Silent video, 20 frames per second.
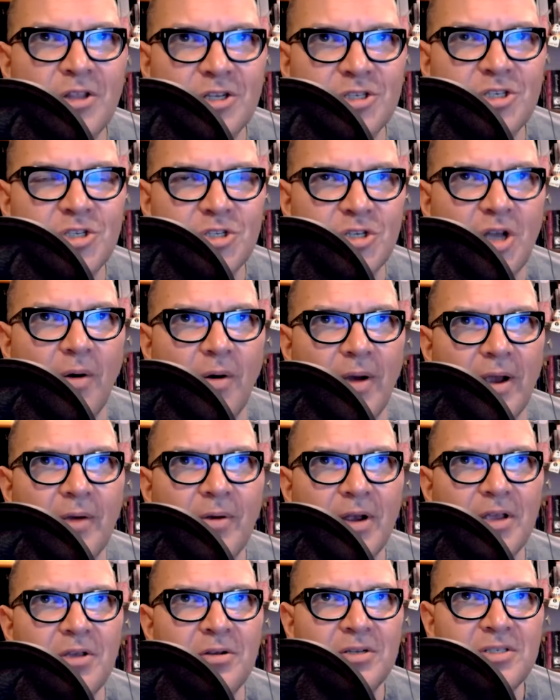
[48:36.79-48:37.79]
this is going,
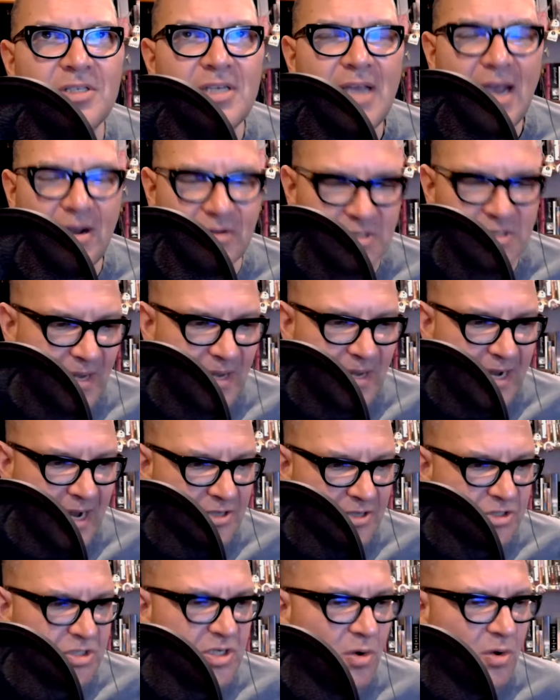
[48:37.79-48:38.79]
right? You can see how it's playing
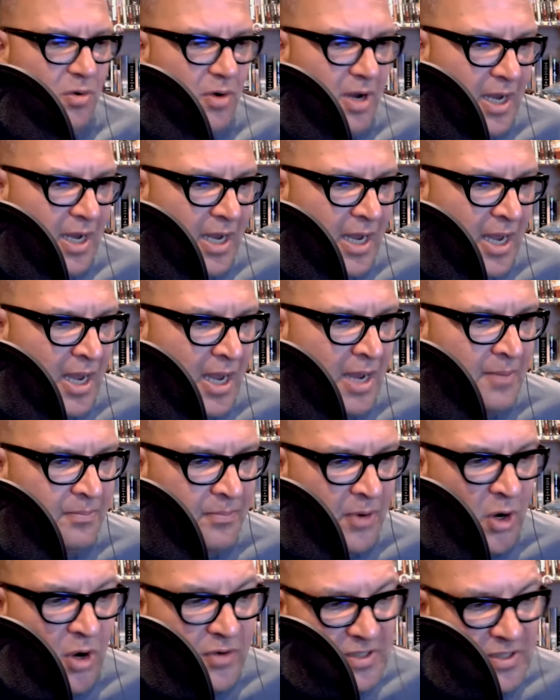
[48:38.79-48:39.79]
out. So it
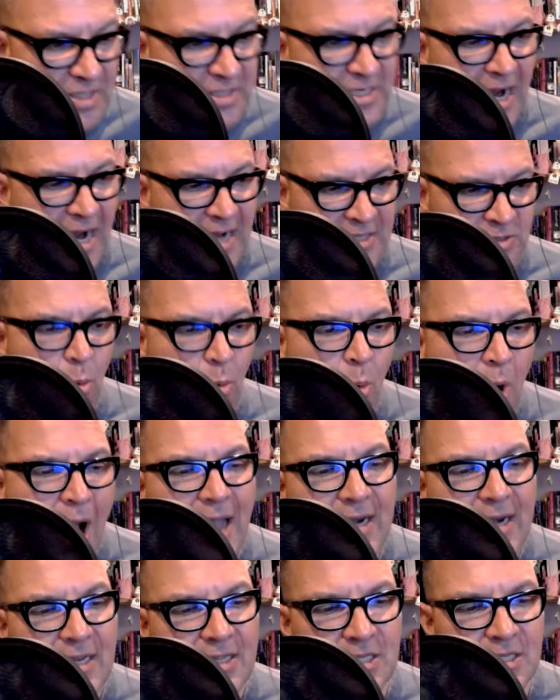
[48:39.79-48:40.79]
behooves us to ask
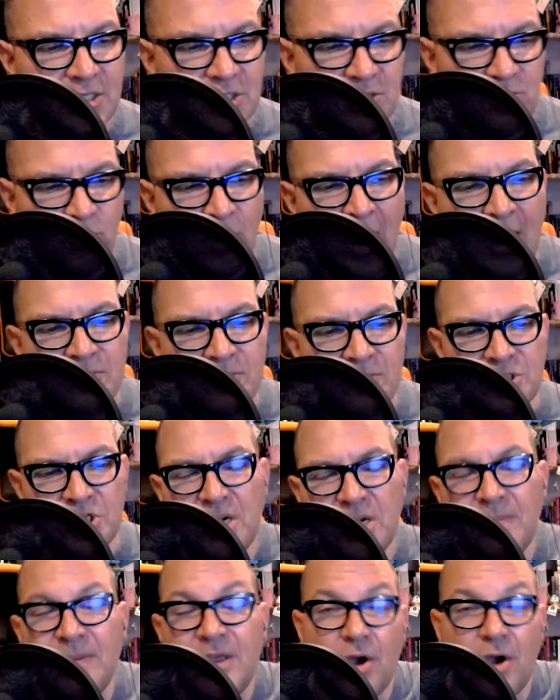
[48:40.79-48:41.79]
why did the why was
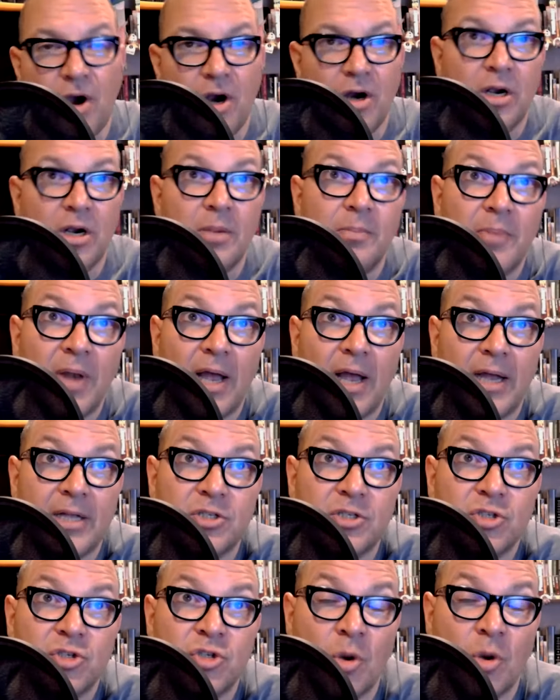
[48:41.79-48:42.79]
GDPR
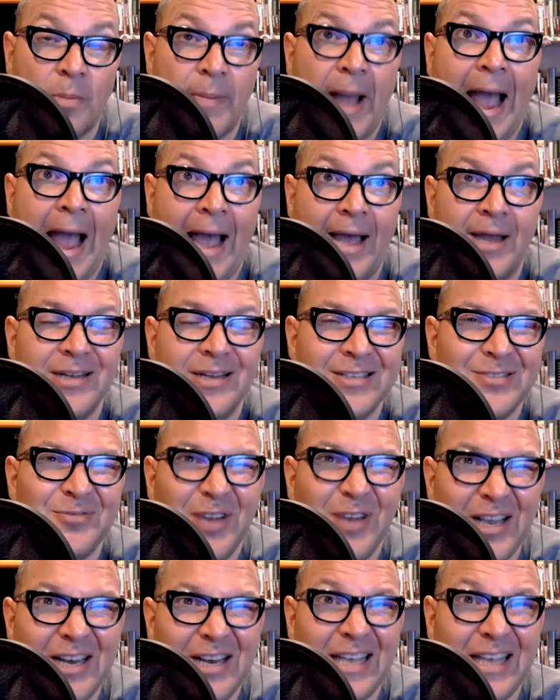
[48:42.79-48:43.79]
compliance so bad? It's
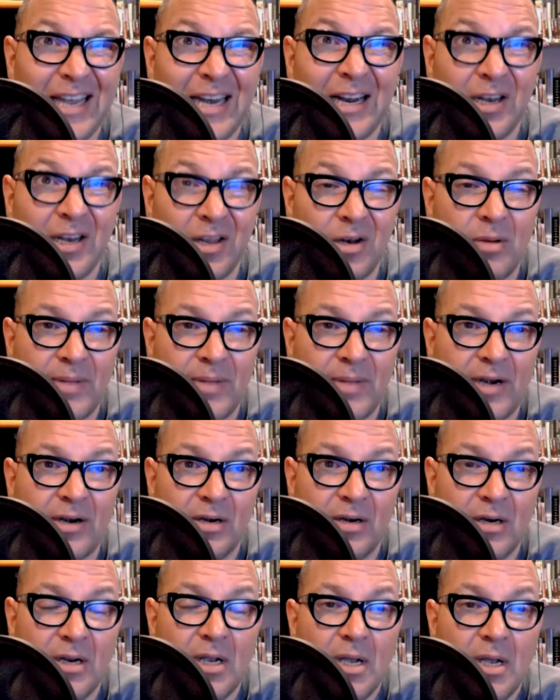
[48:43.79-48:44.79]
finally getting a little
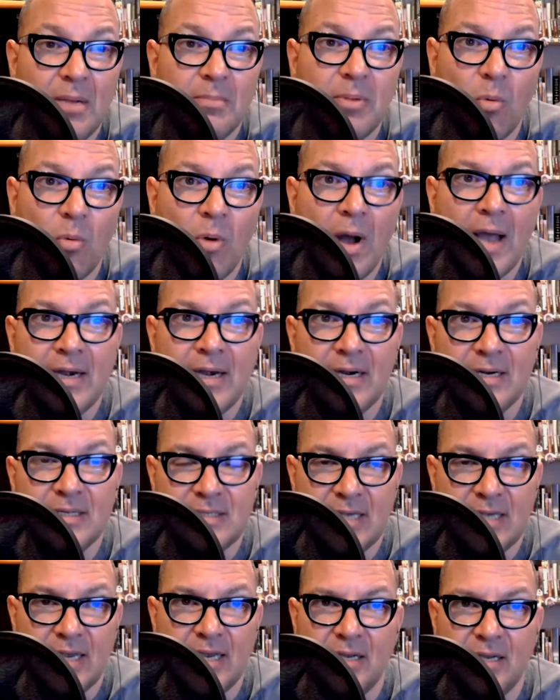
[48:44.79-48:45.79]
better, but why did it
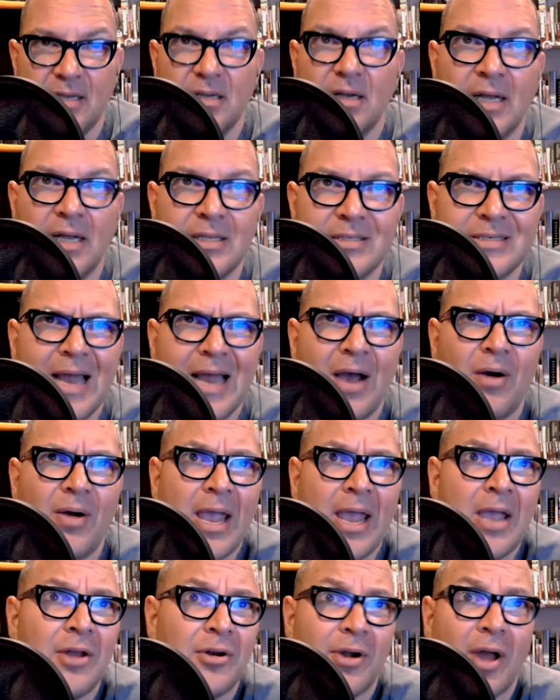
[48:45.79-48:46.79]
take it's now
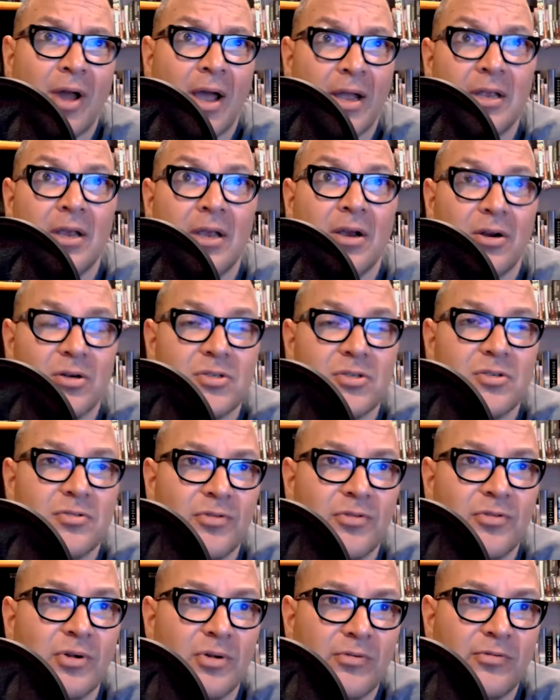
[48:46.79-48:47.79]
8 or 9 years
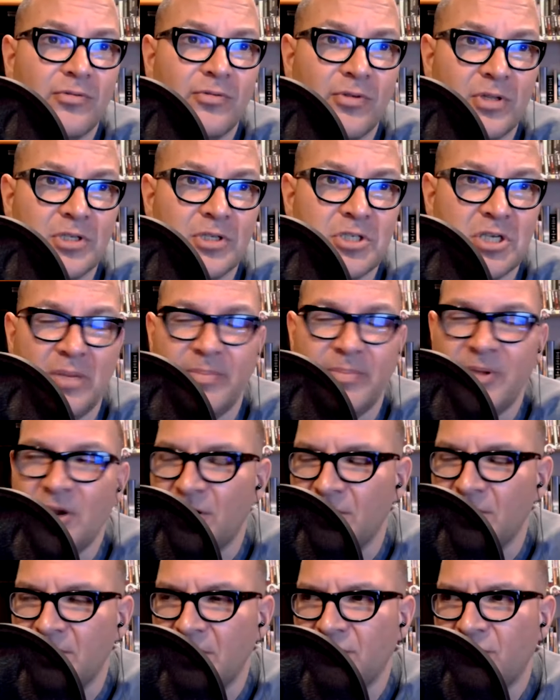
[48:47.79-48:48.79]
for for the
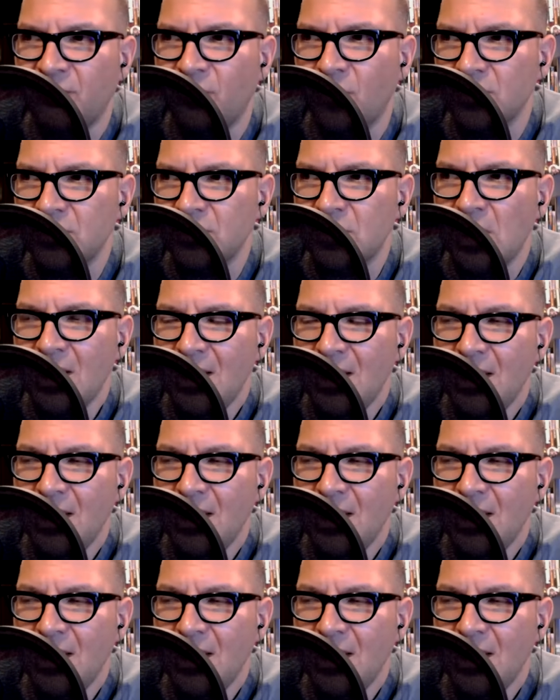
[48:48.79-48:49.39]
GDPR to be enforced?